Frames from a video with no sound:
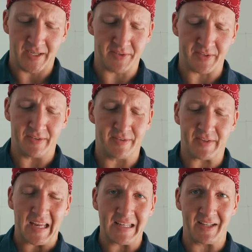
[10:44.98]
It is
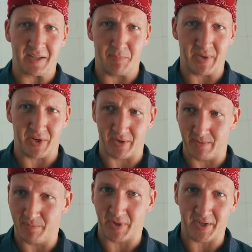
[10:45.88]
insanely
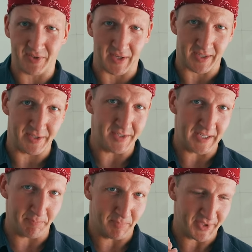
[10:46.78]
bitter, but it is like a
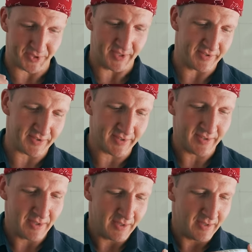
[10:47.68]
deep bitterness
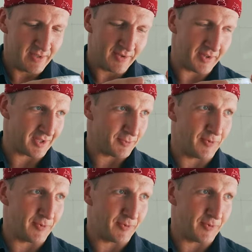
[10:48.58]
that you,